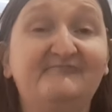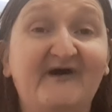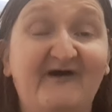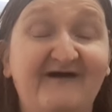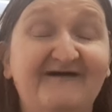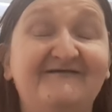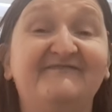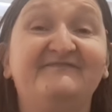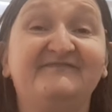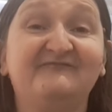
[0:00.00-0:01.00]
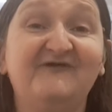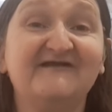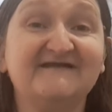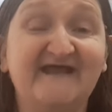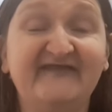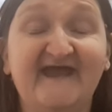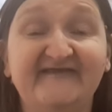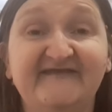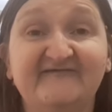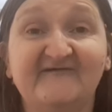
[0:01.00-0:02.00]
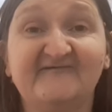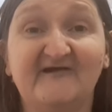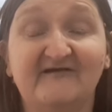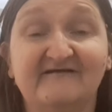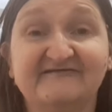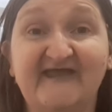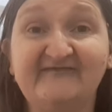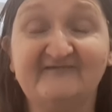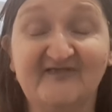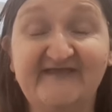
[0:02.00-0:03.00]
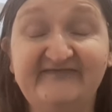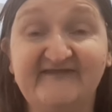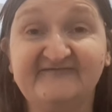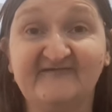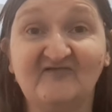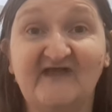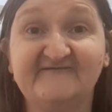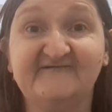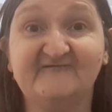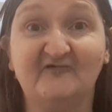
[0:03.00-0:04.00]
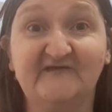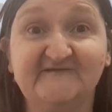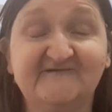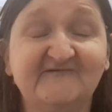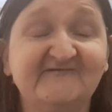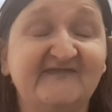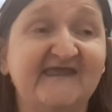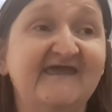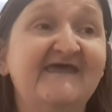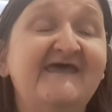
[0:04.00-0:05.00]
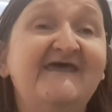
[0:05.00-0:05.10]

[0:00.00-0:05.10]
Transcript: But where Granny Annie does her line dancing classes on a Tuesday,